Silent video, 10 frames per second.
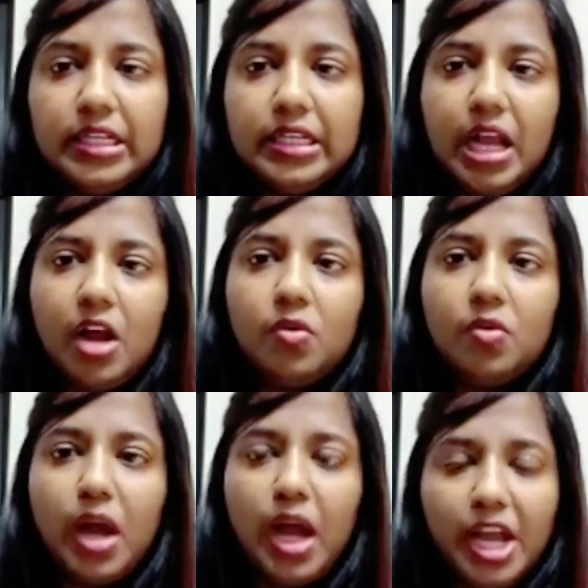Now,
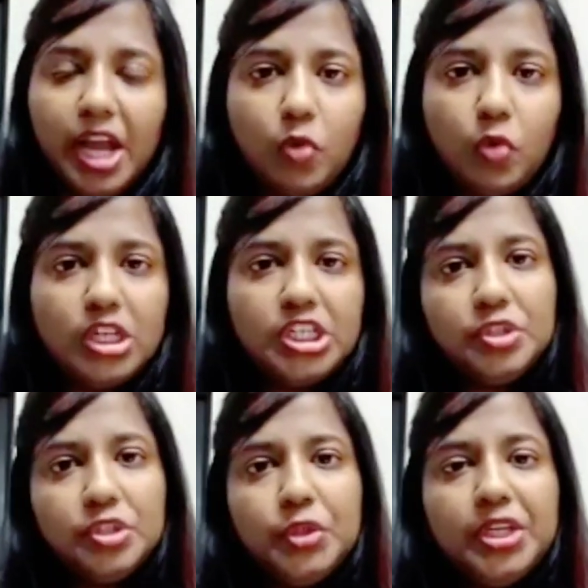I want
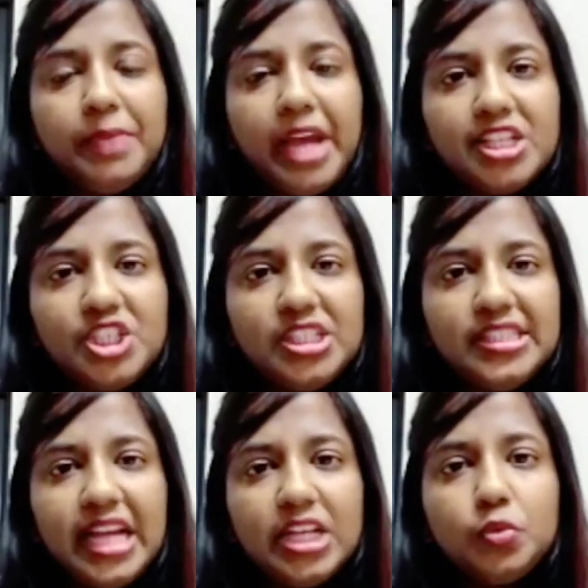you to imagine
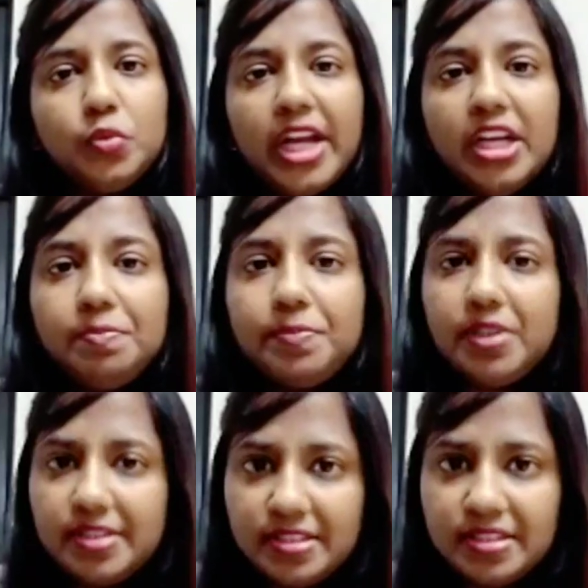that one
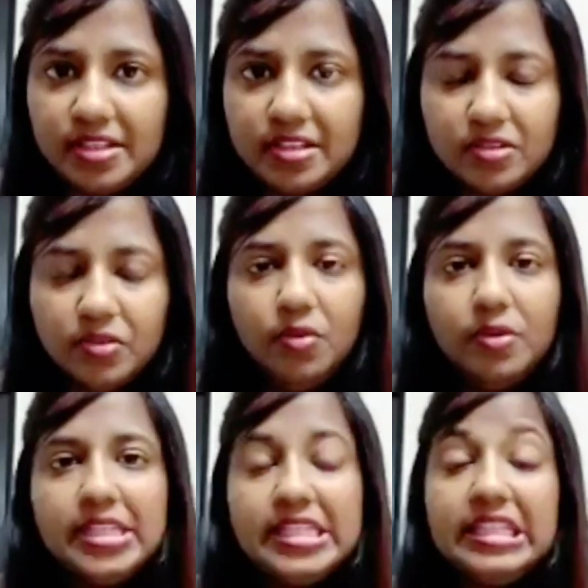person who
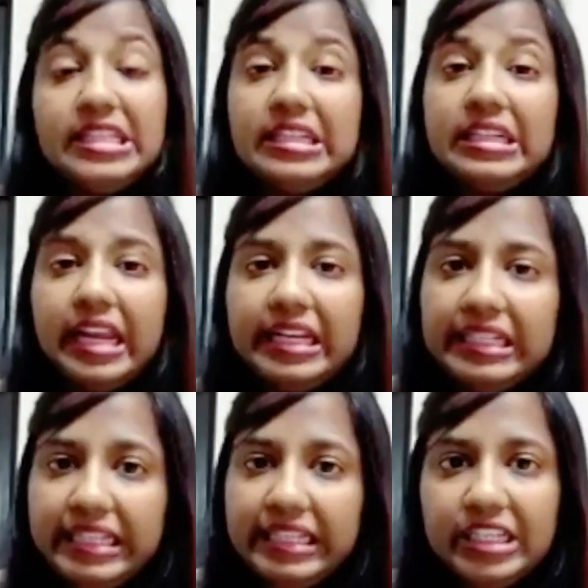is either
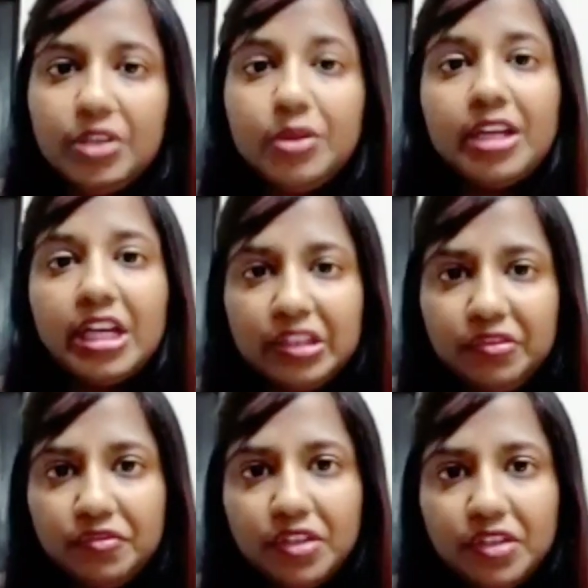currently in your life
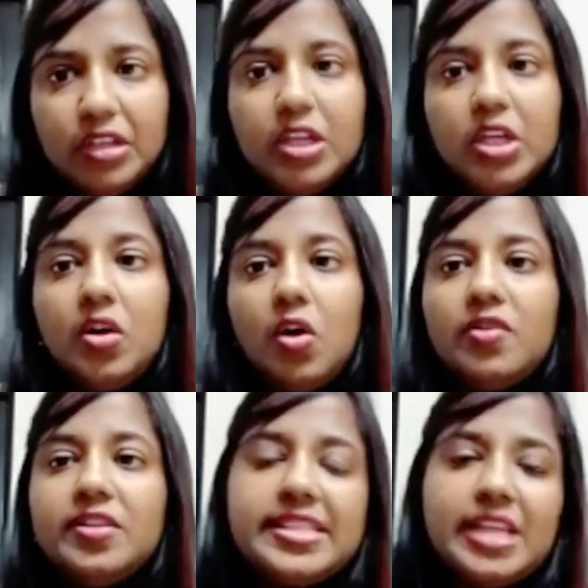or
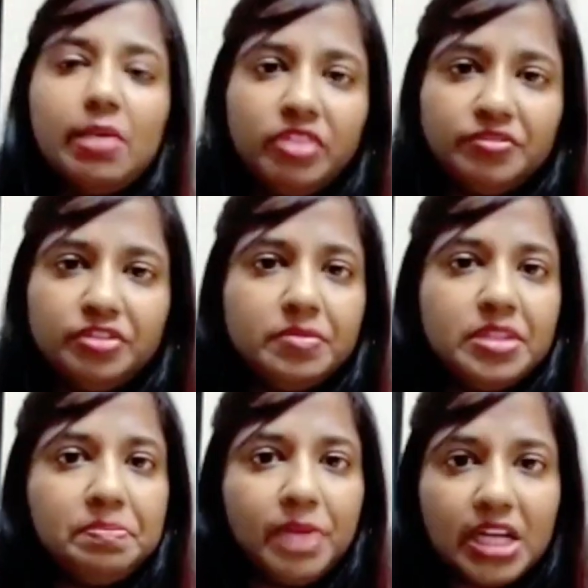is someone from
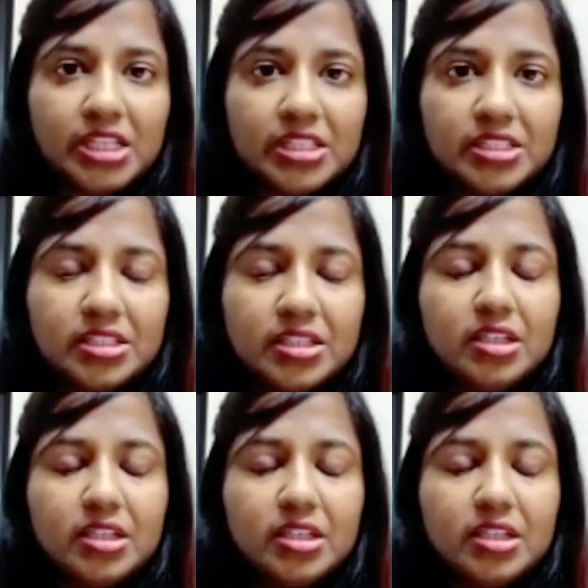the past